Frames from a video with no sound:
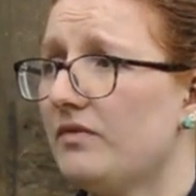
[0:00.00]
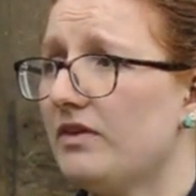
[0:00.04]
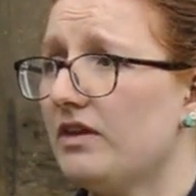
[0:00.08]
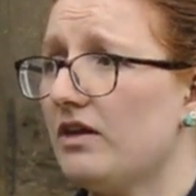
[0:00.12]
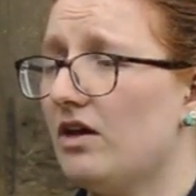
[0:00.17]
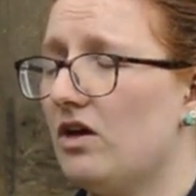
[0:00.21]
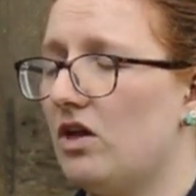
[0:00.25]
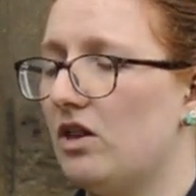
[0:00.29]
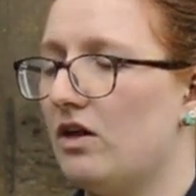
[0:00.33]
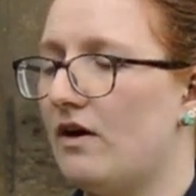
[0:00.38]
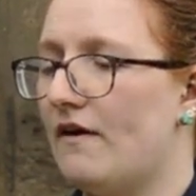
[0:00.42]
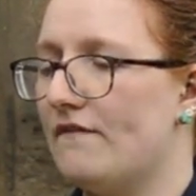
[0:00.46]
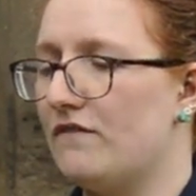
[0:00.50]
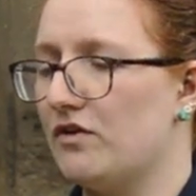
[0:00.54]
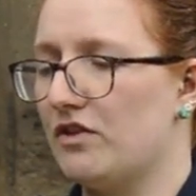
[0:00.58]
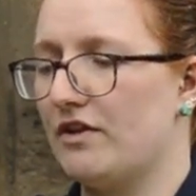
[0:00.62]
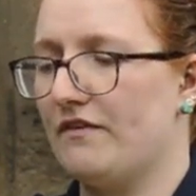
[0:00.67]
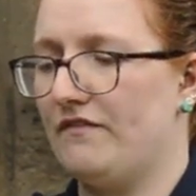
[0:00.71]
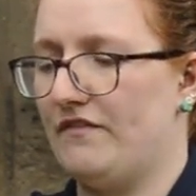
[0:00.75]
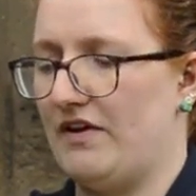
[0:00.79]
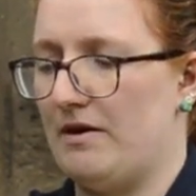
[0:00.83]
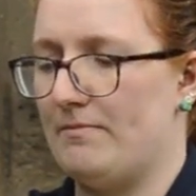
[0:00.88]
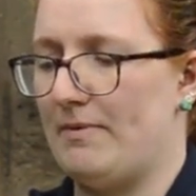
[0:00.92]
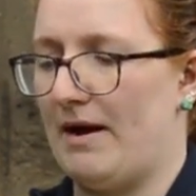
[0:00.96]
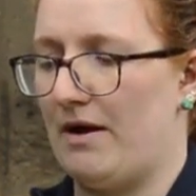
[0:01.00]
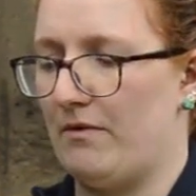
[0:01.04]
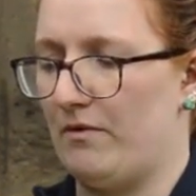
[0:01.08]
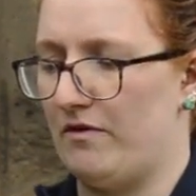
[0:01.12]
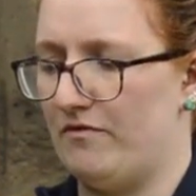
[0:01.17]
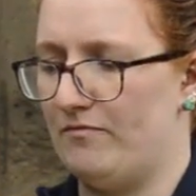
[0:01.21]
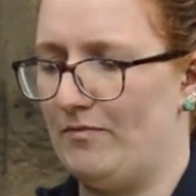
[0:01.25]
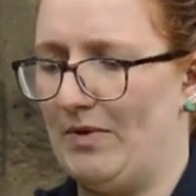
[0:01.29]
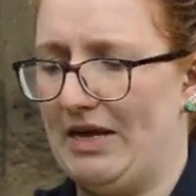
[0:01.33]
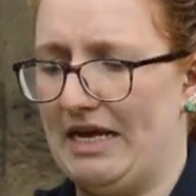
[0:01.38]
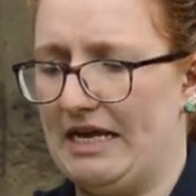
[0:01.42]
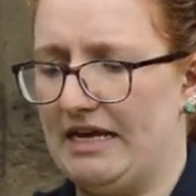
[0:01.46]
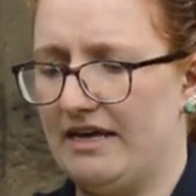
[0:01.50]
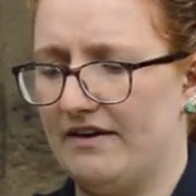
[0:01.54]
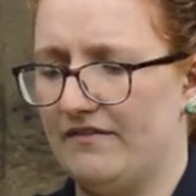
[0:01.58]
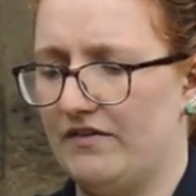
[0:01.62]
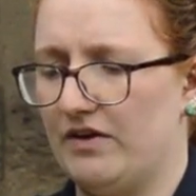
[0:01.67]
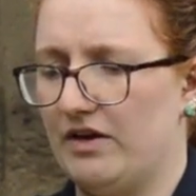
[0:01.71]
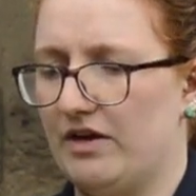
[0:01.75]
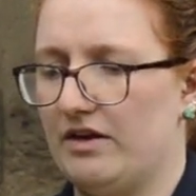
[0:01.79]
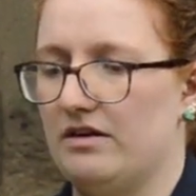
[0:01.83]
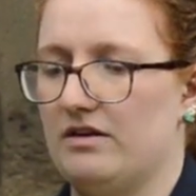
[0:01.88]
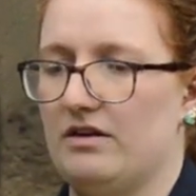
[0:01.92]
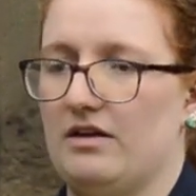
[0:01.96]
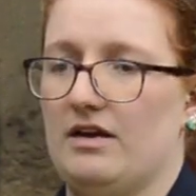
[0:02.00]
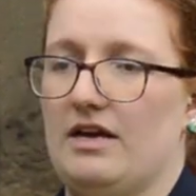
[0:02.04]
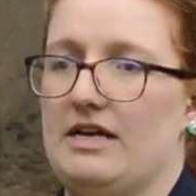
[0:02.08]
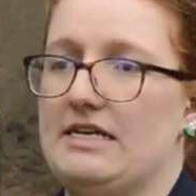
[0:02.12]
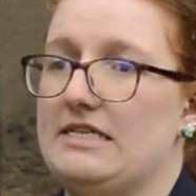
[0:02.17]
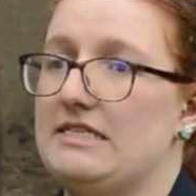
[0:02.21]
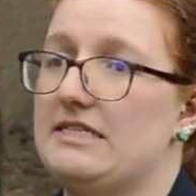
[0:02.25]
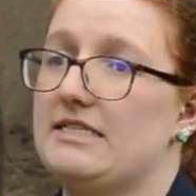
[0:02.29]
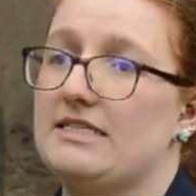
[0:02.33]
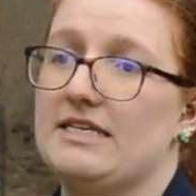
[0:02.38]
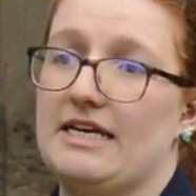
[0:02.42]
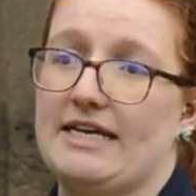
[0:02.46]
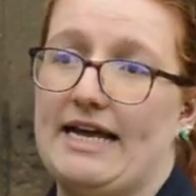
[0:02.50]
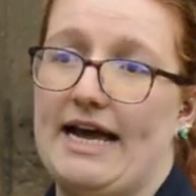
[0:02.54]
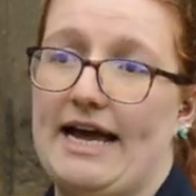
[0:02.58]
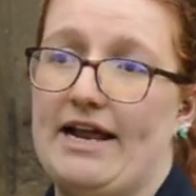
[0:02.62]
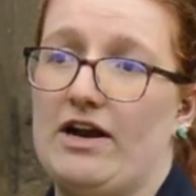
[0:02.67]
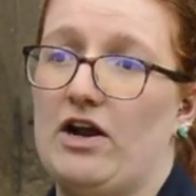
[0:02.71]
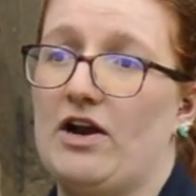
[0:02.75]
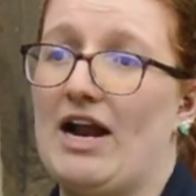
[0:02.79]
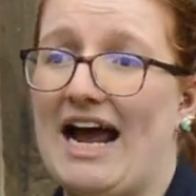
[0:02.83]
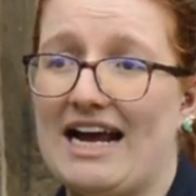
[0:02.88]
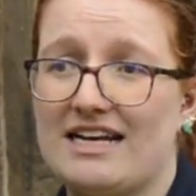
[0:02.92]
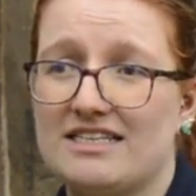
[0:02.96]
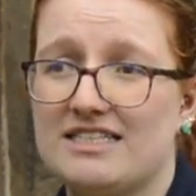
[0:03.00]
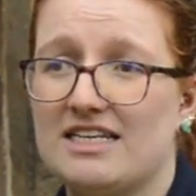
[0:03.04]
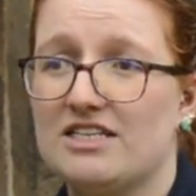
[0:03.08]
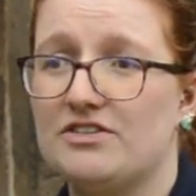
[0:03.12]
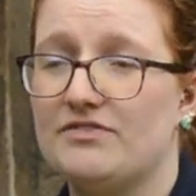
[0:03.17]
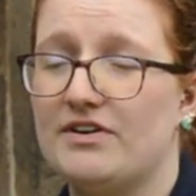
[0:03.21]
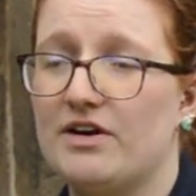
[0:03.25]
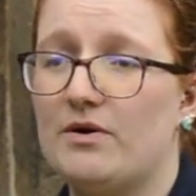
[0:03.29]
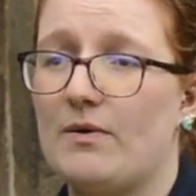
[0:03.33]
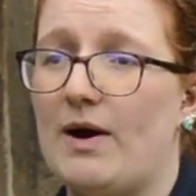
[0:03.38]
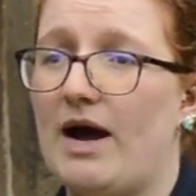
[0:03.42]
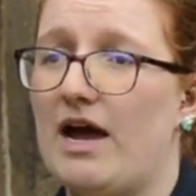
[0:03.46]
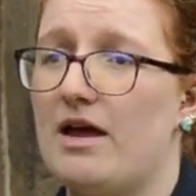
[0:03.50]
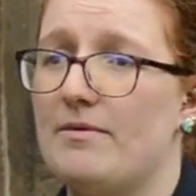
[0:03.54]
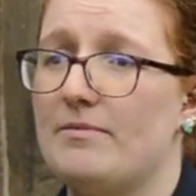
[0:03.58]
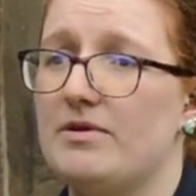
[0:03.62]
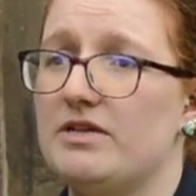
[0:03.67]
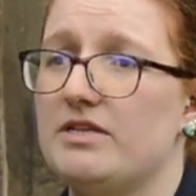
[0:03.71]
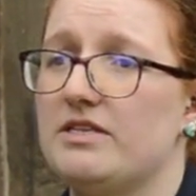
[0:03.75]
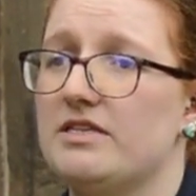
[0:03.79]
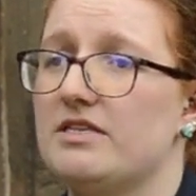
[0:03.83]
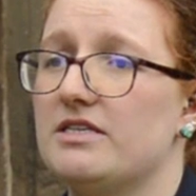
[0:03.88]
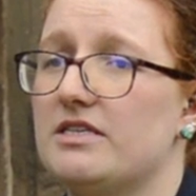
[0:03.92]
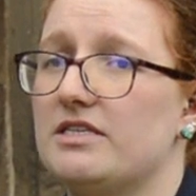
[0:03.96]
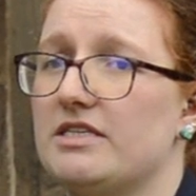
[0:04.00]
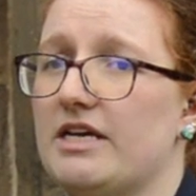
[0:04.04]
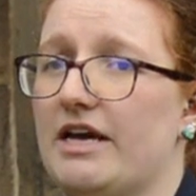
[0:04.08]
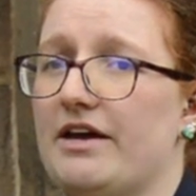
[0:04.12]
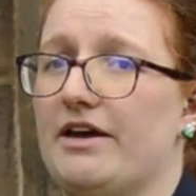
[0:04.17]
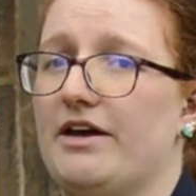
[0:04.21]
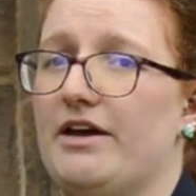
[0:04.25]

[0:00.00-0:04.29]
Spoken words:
A lot of other feedback we've been given is again on access requirements.